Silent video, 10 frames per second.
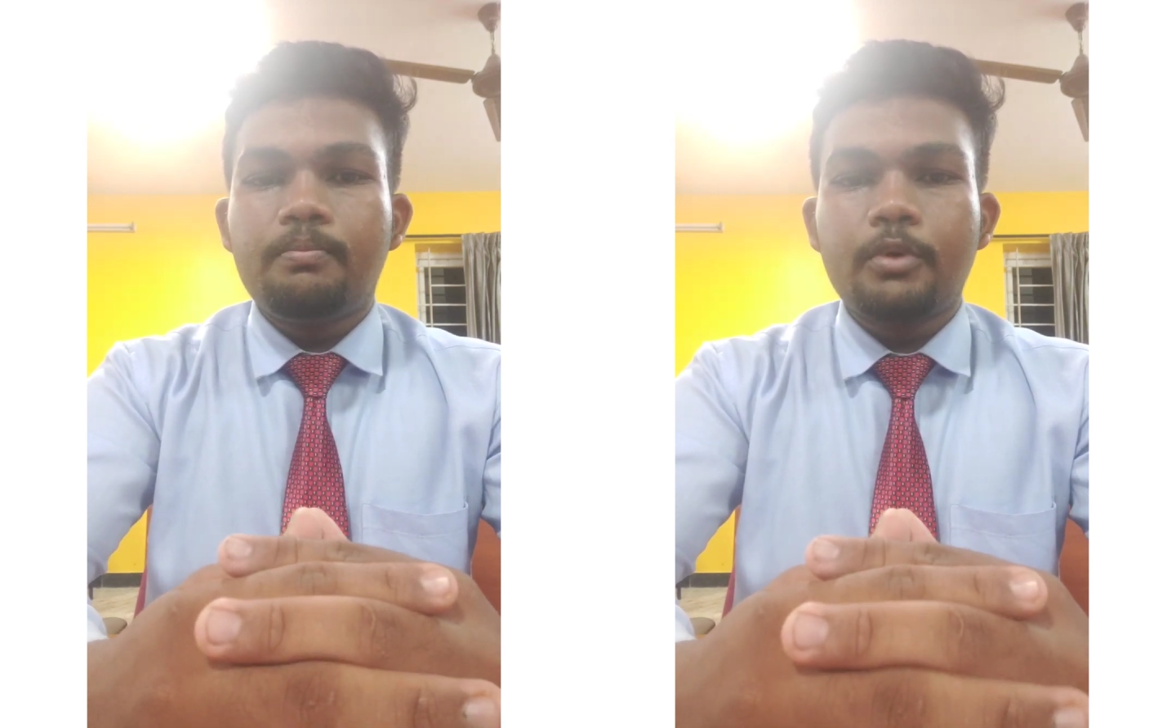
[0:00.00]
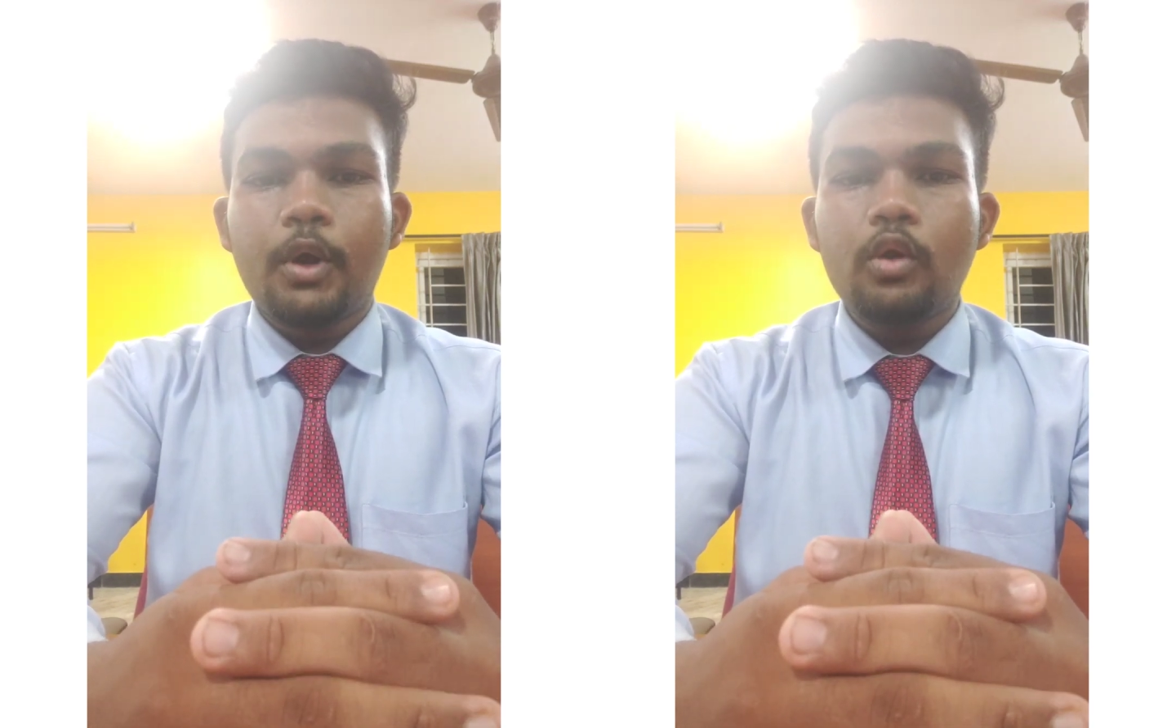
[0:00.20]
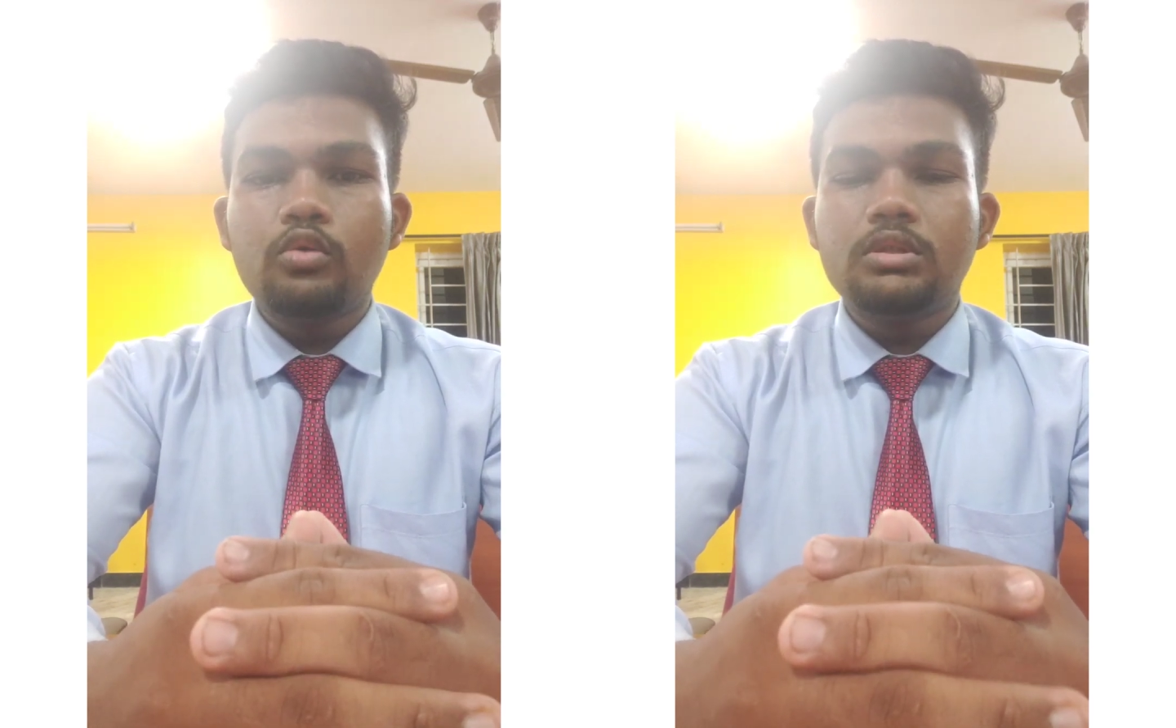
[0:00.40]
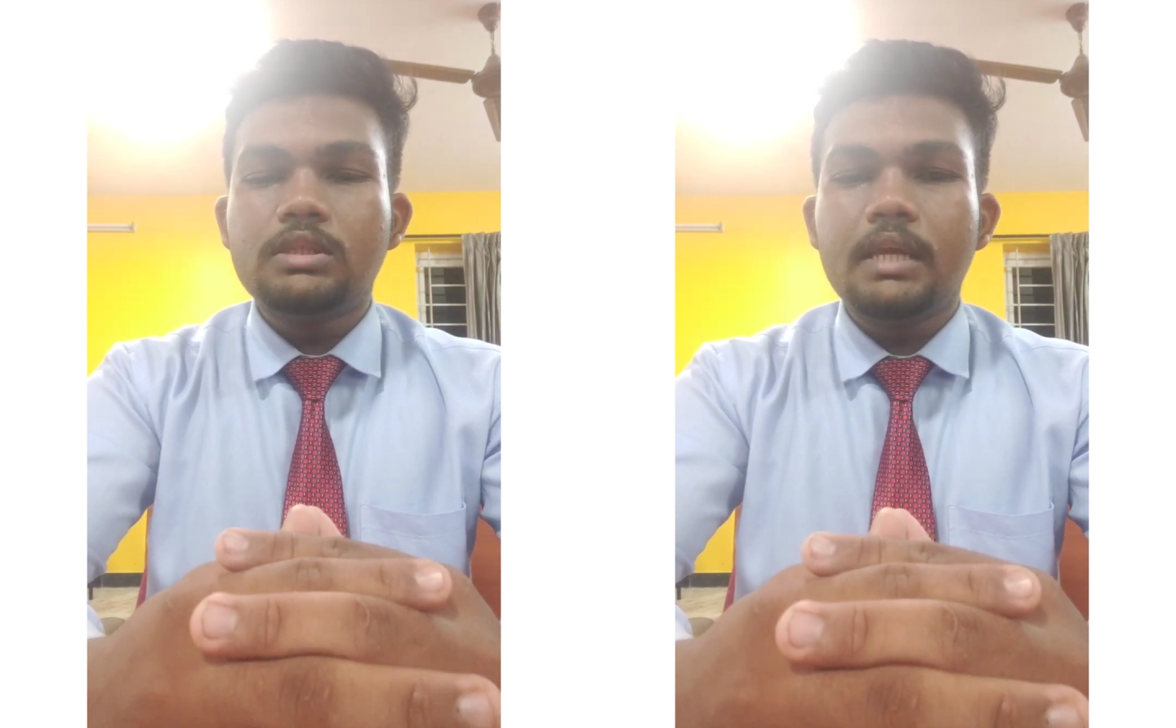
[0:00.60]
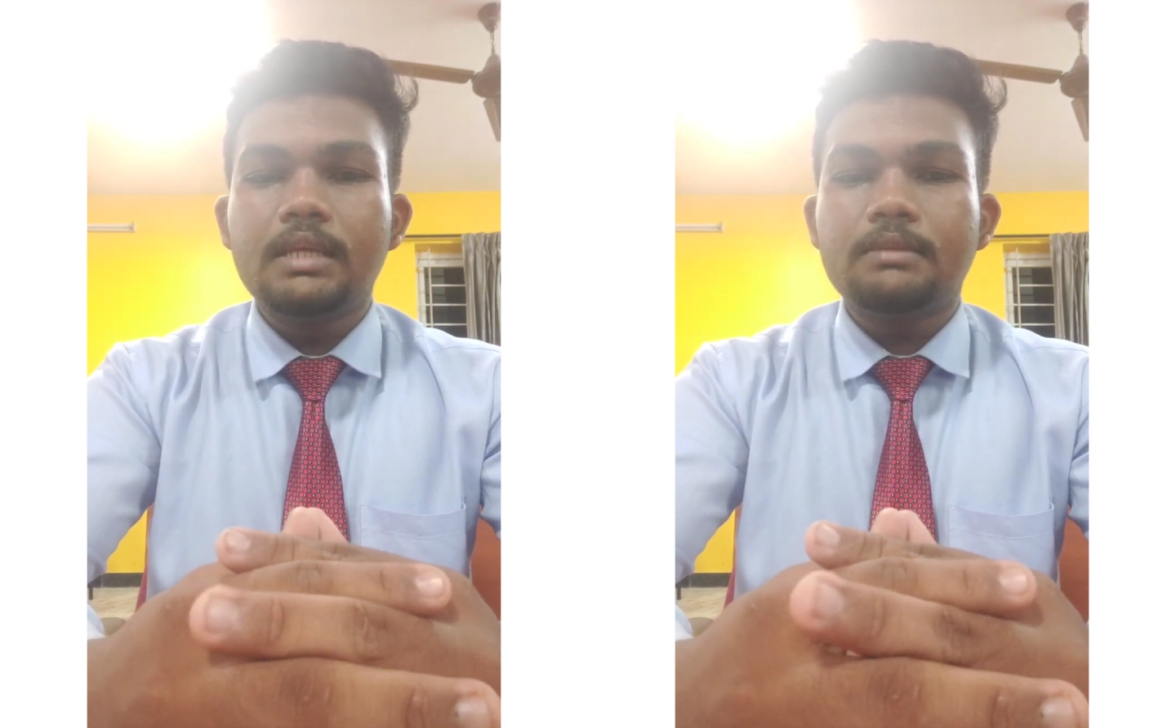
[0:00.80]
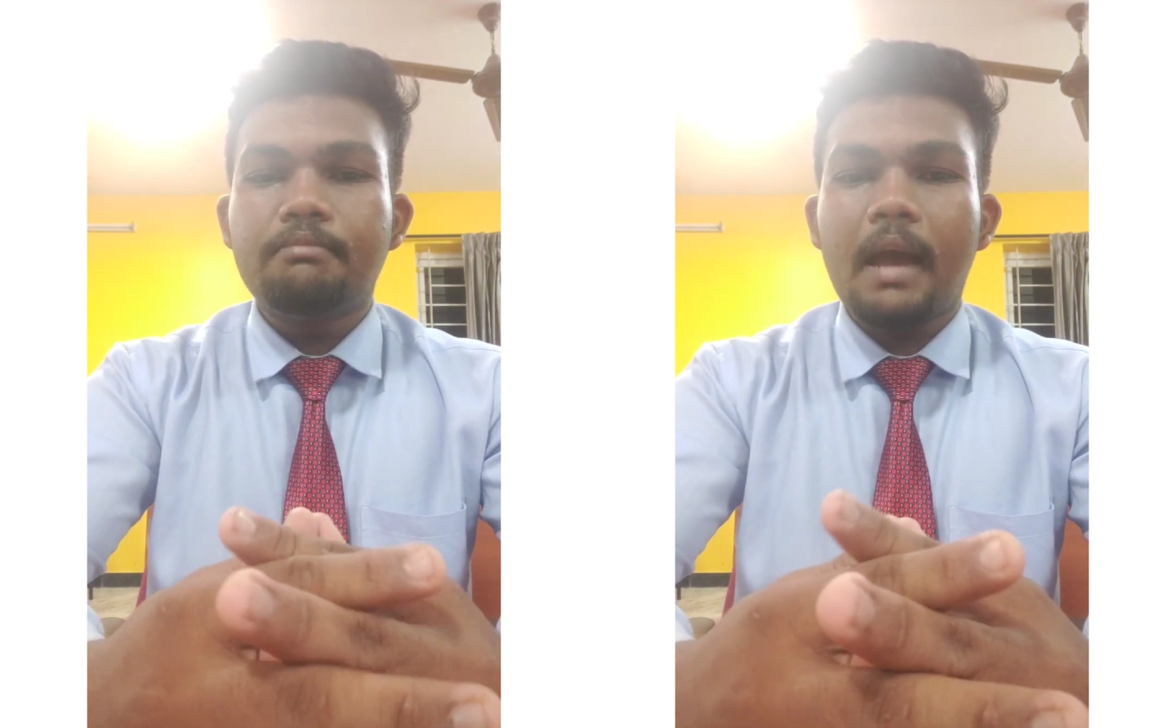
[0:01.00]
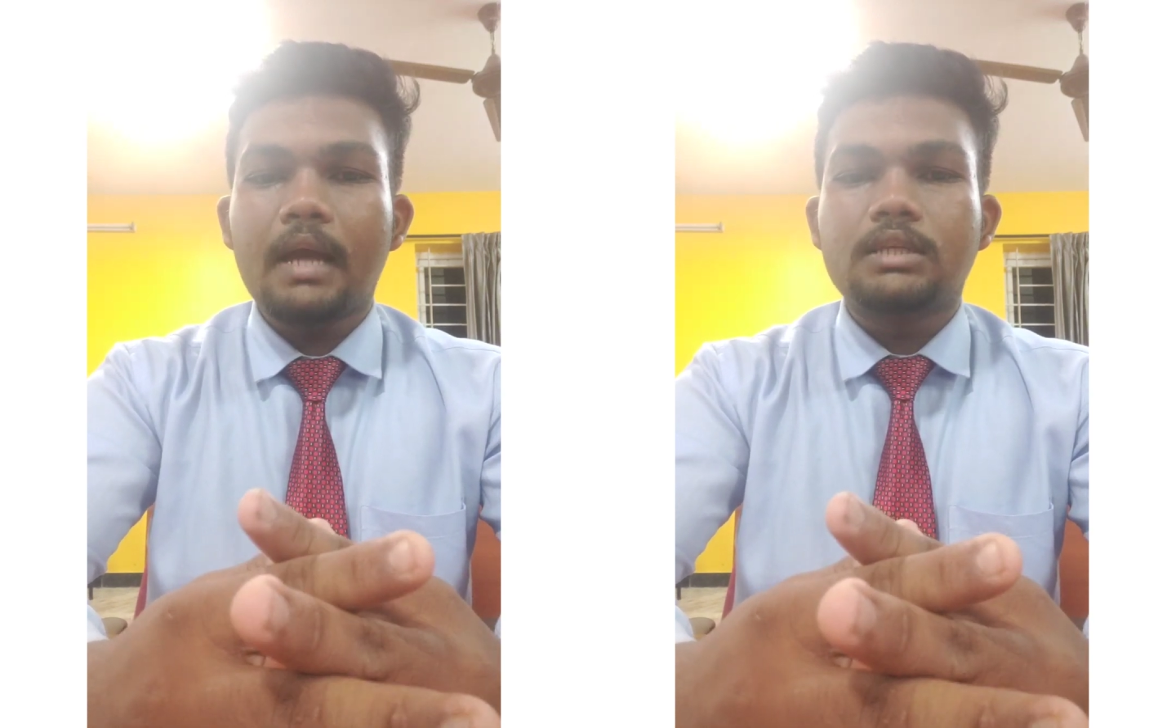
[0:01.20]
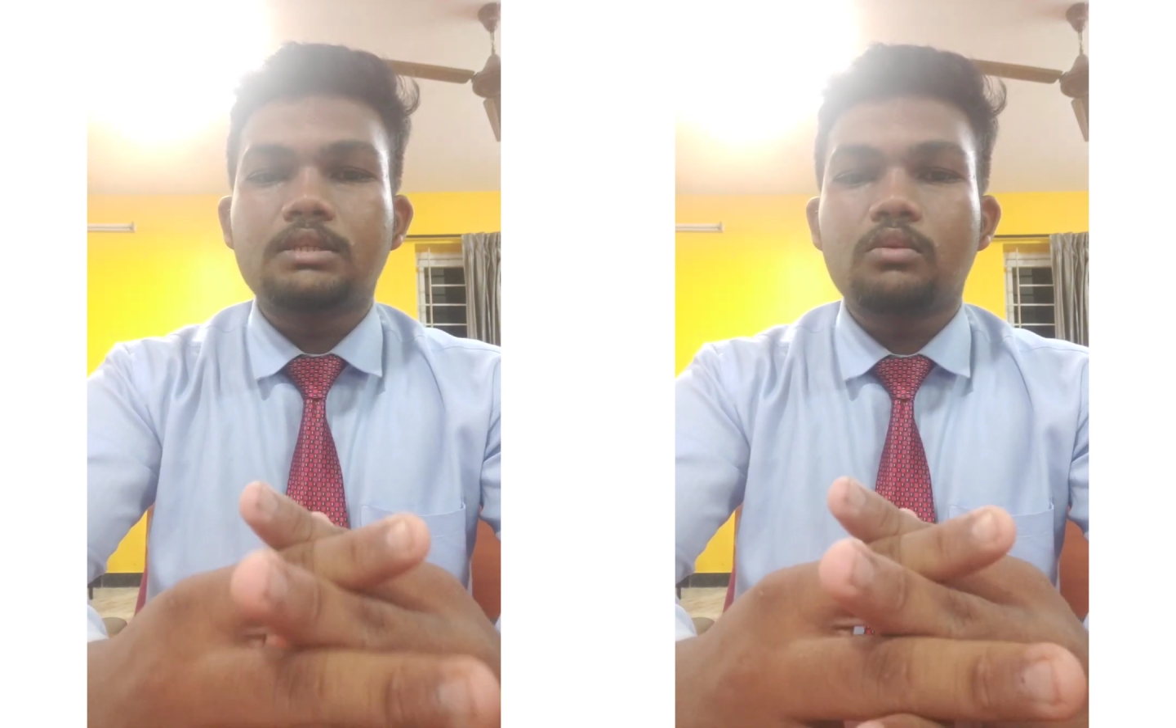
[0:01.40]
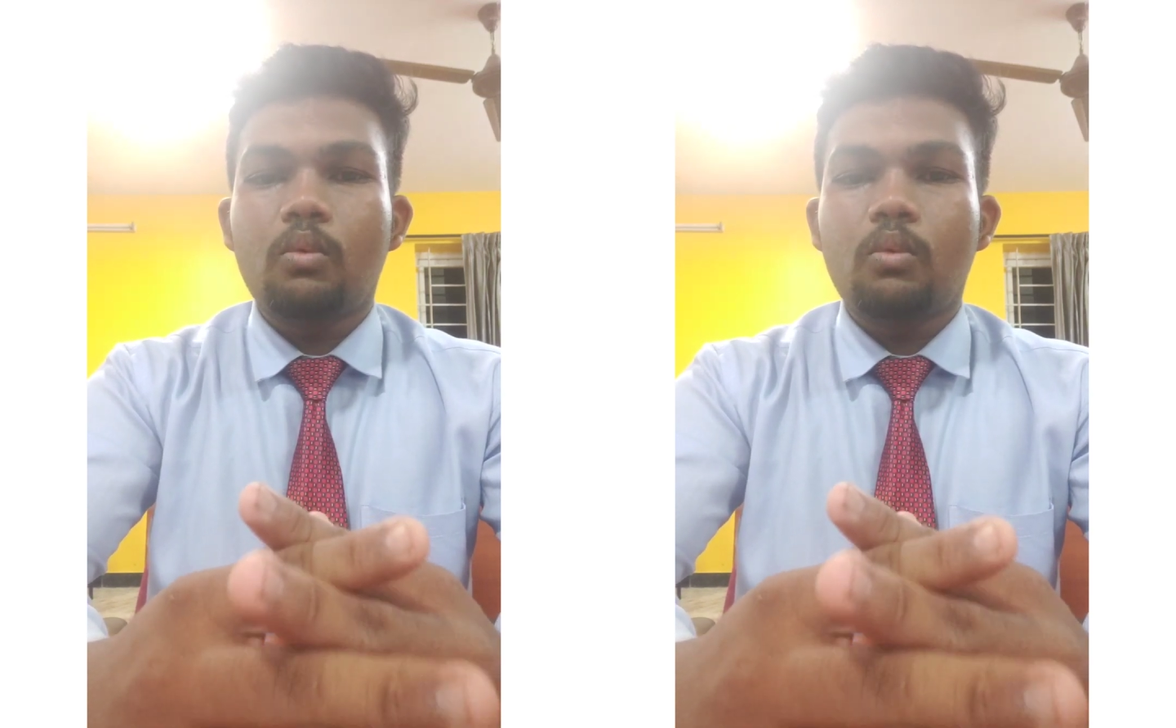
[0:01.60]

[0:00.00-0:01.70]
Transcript: produce these bags